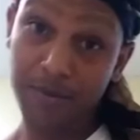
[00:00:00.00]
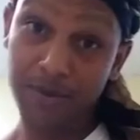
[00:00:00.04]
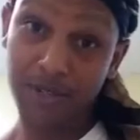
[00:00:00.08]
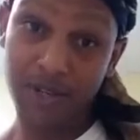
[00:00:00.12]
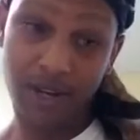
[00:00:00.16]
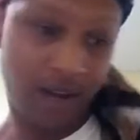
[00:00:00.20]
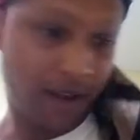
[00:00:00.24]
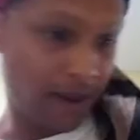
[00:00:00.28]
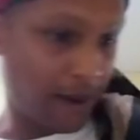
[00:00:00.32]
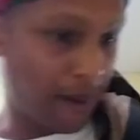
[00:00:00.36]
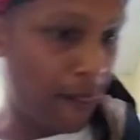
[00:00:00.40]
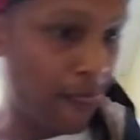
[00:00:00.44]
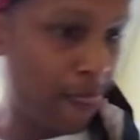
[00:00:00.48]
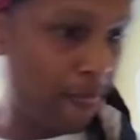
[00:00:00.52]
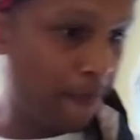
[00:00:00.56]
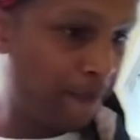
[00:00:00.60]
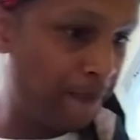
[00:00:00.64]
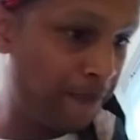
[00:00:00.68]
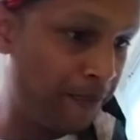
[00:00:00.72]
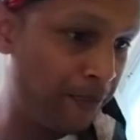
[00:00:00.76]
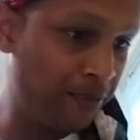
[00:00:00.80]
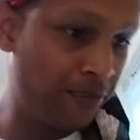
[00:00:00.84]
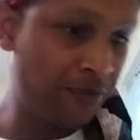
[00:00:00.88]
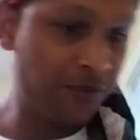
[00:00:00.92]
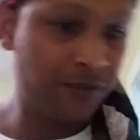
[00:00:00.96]
Snapchat.
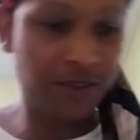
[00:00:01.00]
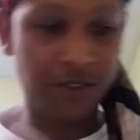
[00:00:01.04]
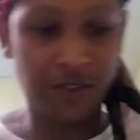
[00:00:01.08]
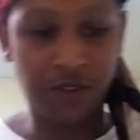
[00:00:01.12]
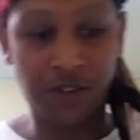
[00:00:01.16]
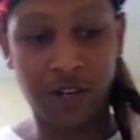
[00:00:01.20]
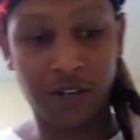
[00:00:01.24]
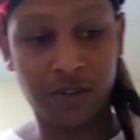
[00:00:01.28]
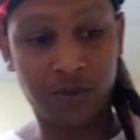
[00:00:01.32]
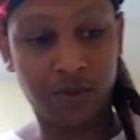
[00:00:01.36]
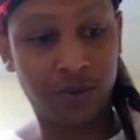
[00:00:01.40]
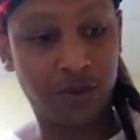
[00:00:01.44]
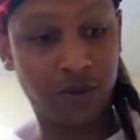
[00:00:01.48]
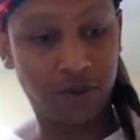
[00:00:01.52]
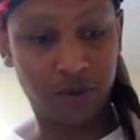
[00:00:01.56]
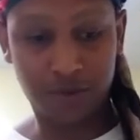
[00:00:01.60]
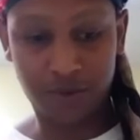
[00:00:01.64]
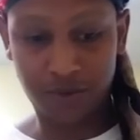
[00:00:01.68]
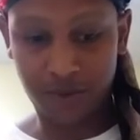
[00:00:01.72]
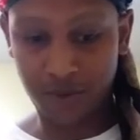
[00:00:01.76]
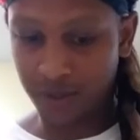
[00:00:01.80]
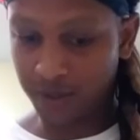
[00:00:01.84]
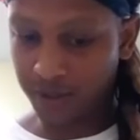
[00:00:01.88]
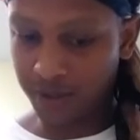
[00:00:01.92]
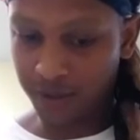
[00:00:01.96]
Joshua
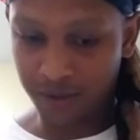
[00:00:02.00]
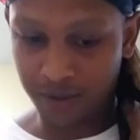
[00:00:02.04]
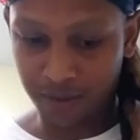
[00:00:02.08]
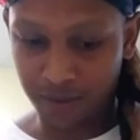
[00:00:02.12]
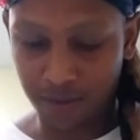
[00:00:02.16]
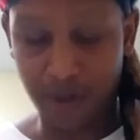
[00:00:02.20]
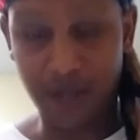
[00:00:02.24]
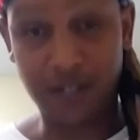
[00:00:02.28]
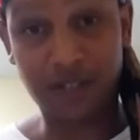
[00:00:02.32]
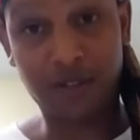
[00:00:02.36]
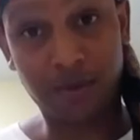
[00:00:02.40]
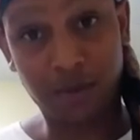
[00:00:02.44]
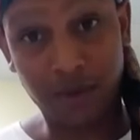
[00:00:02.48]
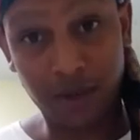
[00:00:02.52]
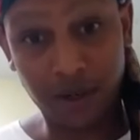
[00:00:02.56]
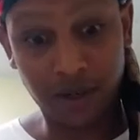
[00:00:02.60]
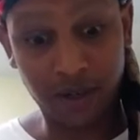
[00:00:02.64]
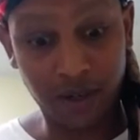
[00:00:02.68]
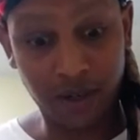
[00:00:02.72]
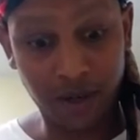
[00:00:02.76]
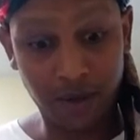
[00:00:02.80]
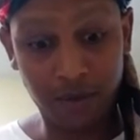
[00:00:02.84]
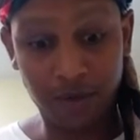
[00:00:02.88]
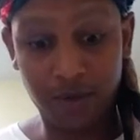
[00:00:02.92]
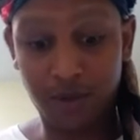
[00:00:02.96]
Combs here, Master
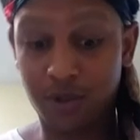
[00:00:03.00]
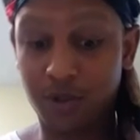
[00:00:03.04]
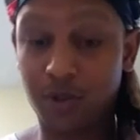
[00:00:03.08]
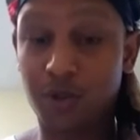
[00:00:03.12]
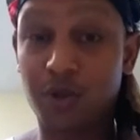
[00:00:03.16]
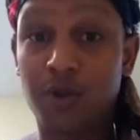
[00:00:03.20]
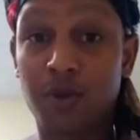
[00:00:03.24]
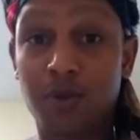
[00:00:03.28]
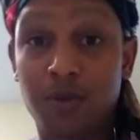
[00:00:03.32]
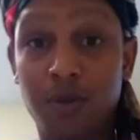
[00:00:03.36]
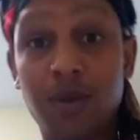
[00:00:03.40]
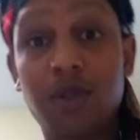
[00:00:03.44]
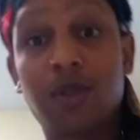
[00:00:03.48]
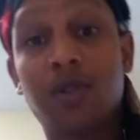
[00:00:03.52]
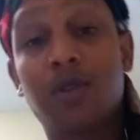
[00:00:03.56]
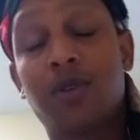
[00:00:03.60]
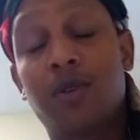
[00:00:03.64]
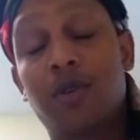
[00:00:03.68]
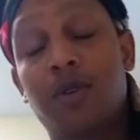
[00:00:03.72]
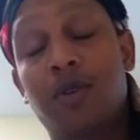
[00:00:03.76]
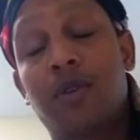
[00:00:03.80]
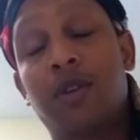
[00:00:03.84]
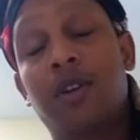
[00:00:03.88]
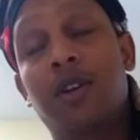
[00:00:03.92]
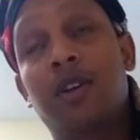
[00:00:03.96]
Running Habits, Student
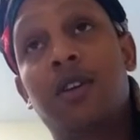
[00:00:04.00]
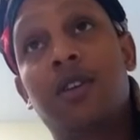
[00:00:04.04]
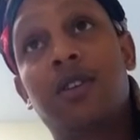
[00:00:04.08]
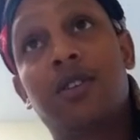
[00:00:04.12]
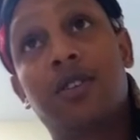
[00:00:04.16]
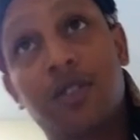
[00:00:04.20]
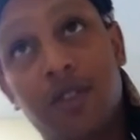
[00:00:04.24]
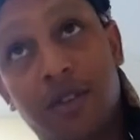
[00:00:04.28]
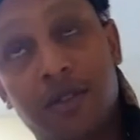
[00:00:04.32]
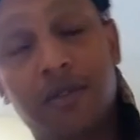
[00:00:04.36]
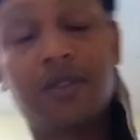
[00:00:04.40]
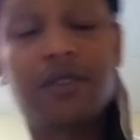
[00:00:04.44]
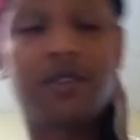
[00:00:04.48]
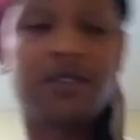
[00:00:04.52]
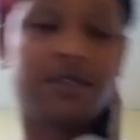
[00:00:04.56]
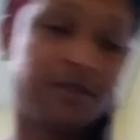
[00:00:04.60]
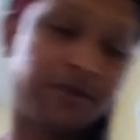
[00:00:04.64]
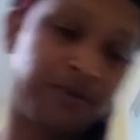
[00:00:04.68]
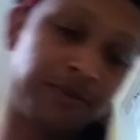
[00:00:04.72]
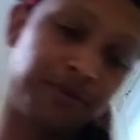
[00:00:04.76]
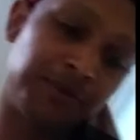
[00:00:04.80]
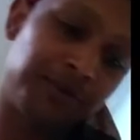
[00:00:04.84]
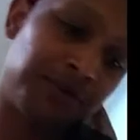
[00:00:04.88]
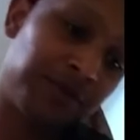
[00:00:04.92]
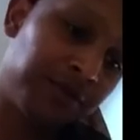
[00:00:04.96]
Mentoring Service.
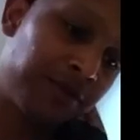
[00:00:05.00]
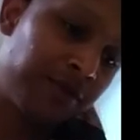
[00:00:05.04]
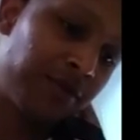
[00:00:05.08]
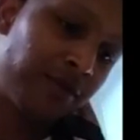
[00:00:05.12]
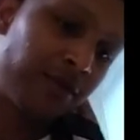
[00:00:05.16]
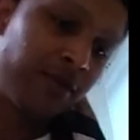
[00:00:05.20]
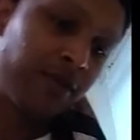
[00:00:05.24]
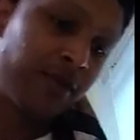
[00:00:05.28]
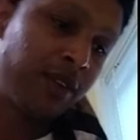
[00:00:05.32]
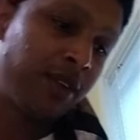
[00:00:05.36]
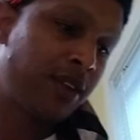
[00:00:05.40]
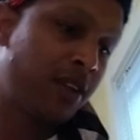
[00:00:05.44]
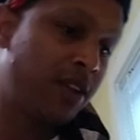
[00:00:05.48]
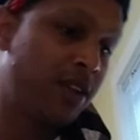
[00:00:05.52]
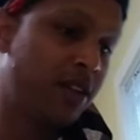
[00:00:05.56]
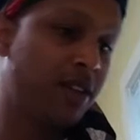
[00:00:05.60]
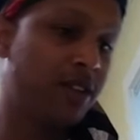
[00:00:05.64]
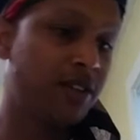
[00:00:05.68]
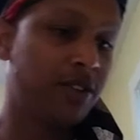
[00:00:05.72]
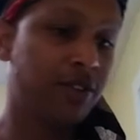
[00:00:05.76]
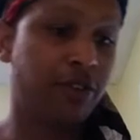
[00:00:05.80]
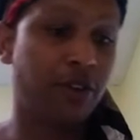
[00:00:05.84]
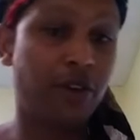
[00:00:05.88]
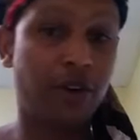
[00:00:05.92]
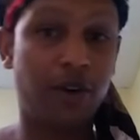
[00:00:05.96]

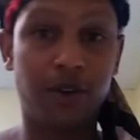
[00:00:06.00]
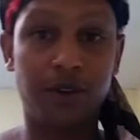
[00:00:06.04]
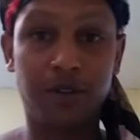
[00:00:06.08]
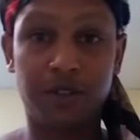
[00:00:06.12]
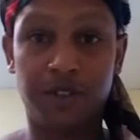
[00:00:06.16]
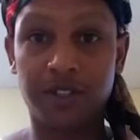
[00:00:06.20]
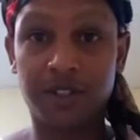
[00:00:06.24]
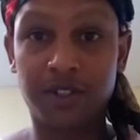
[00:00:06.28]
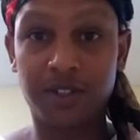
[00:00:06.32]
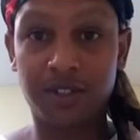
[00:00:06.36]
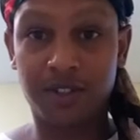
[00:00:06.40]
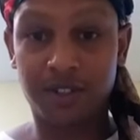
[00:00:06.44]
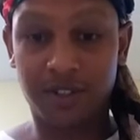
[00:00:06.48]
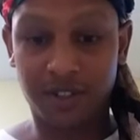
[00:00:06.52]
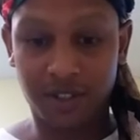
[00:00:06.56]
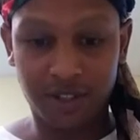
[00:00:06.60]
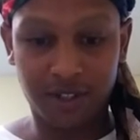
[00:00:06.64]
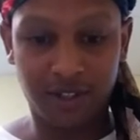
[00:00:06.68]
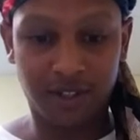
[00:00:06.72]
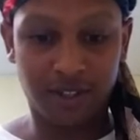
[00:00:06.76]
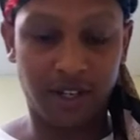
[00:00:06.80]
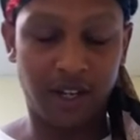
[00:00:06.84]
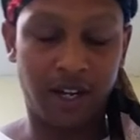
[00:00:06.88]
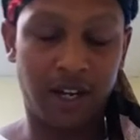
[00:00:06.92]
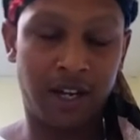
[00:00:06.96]
So just is
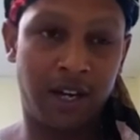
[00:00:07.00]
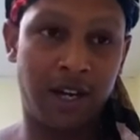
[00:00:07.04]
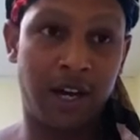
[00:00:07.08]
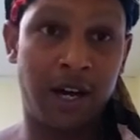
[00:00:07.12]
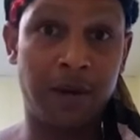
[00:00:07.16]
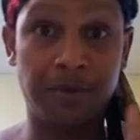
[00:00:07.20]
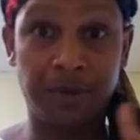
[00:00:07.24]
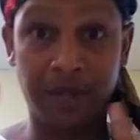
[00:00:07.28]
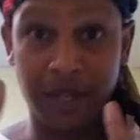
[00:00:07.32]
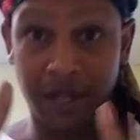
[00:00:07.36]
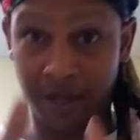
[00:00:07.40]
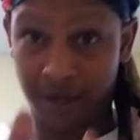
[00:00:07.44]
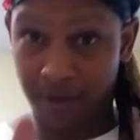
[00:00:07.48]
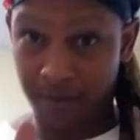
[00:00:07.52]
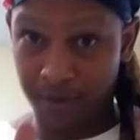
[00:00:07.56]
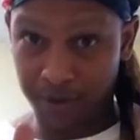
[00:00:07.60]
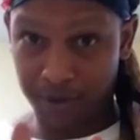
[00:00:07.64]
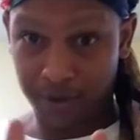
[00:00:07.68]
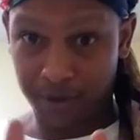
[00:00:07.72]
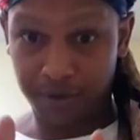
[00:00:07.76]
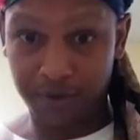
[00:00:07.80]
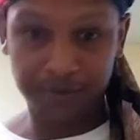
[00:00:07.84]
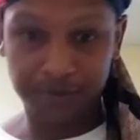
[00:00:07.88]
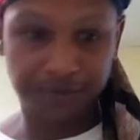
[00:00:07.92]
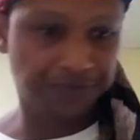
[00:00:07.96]
just uh, update number
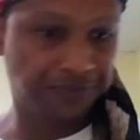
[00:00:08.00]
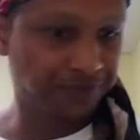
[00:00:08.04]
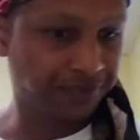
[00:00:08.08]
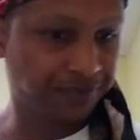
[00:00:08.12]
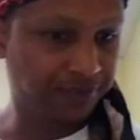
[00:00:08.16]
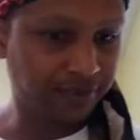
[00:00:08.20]
two.